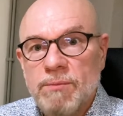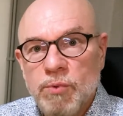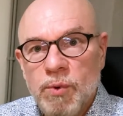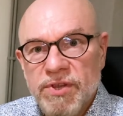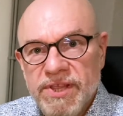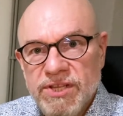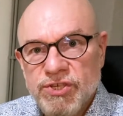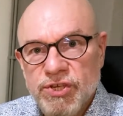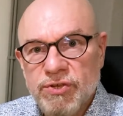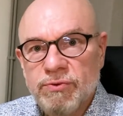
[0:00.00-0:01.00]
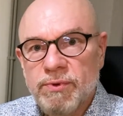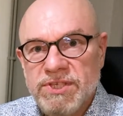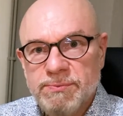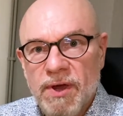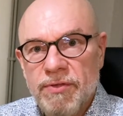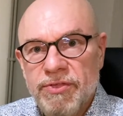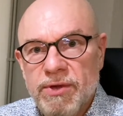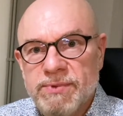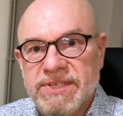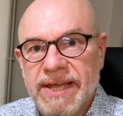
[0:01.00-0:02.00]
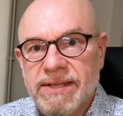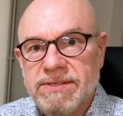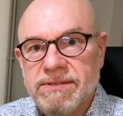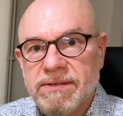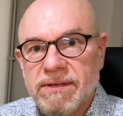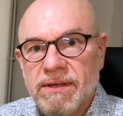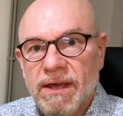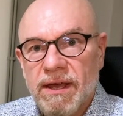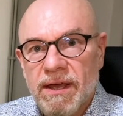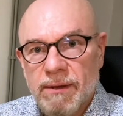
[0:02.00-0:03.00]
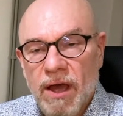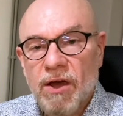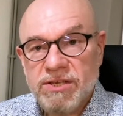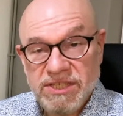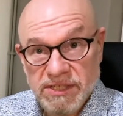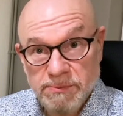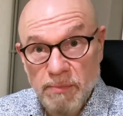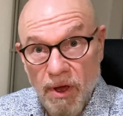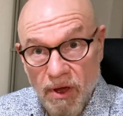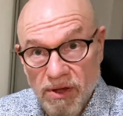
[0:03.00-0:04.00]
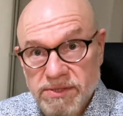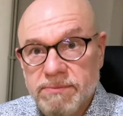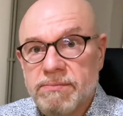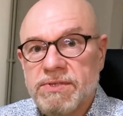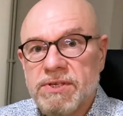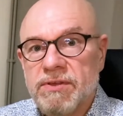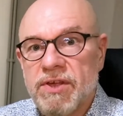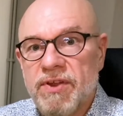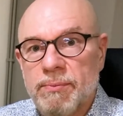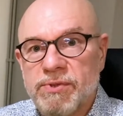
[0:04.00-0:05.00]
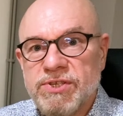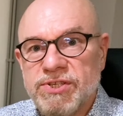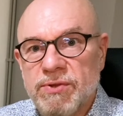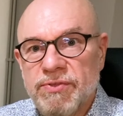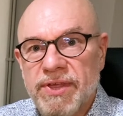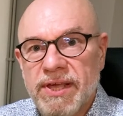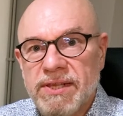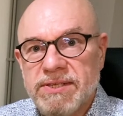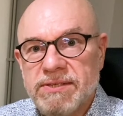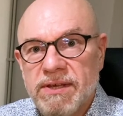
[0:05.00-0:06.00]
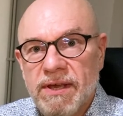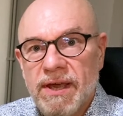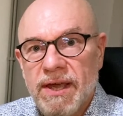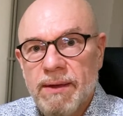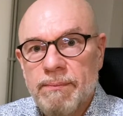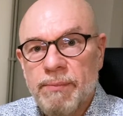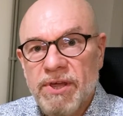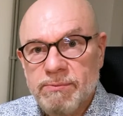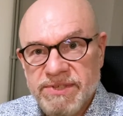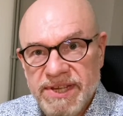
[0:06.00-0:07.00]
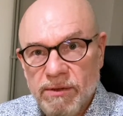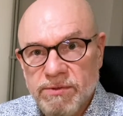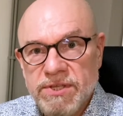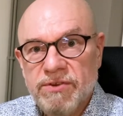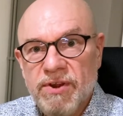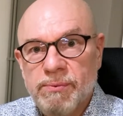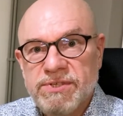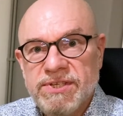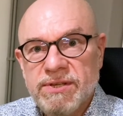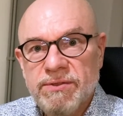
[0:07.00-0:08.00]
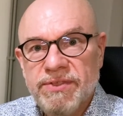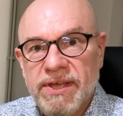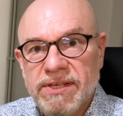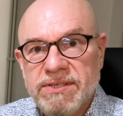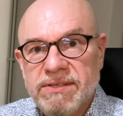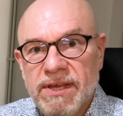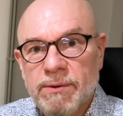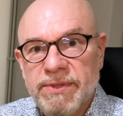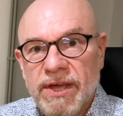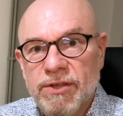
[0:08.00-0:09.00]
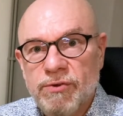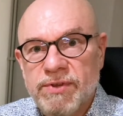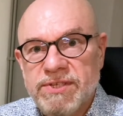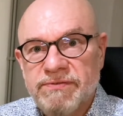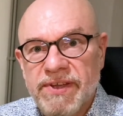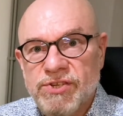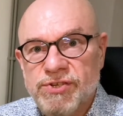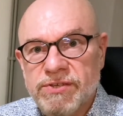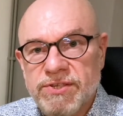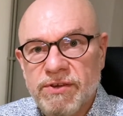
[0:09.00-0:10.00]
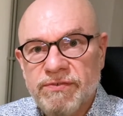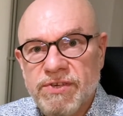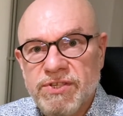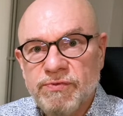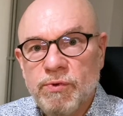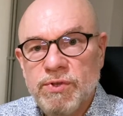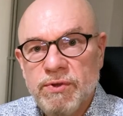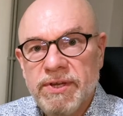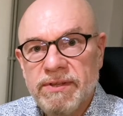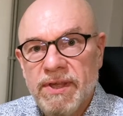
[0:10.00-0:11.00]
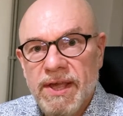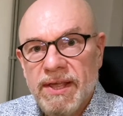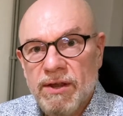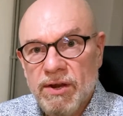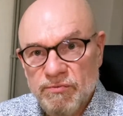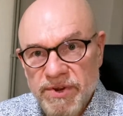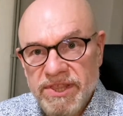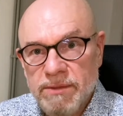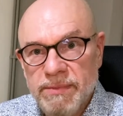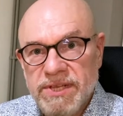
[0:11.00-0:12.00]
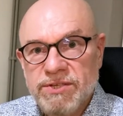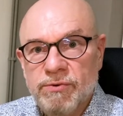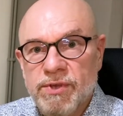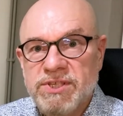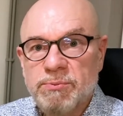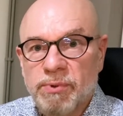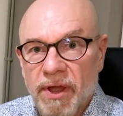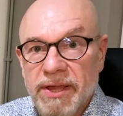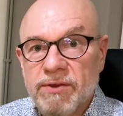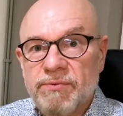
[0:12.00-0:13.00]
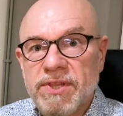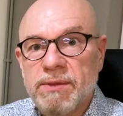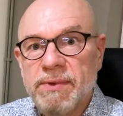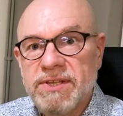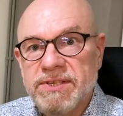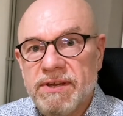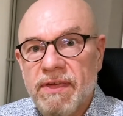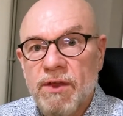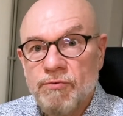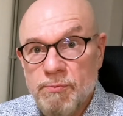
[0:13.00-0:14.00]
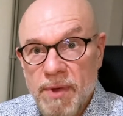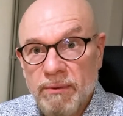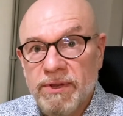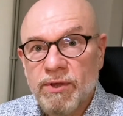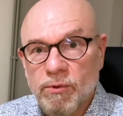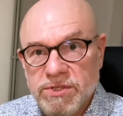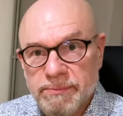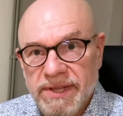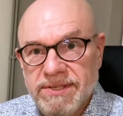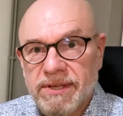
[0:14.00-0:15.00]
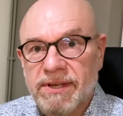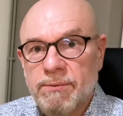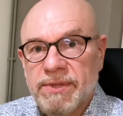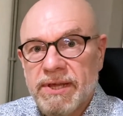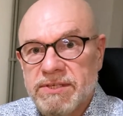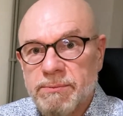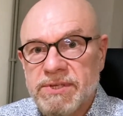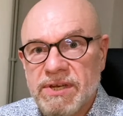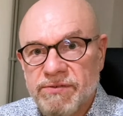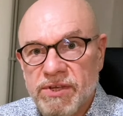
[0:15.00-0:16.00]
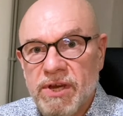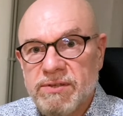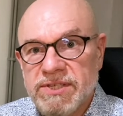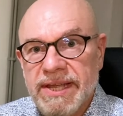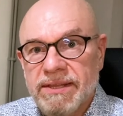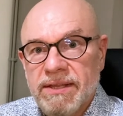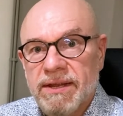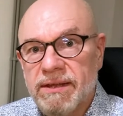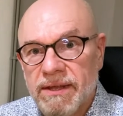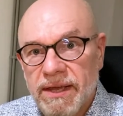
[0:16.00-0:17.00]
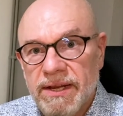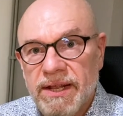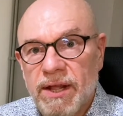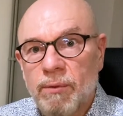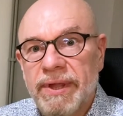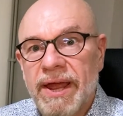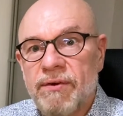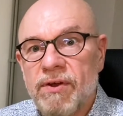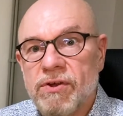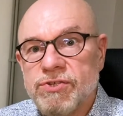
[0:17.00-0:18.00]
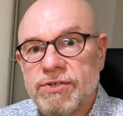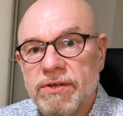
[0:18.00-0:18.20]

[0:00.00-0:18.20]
But what do they do? Well, smart thermostats are smart. So they're able to do things by themselves and they're able to do things without your intervention. So, first of all, you can read the meter, or your supplier can read the meter remotely, automatically, without somebody having to go and stand in a cold garage.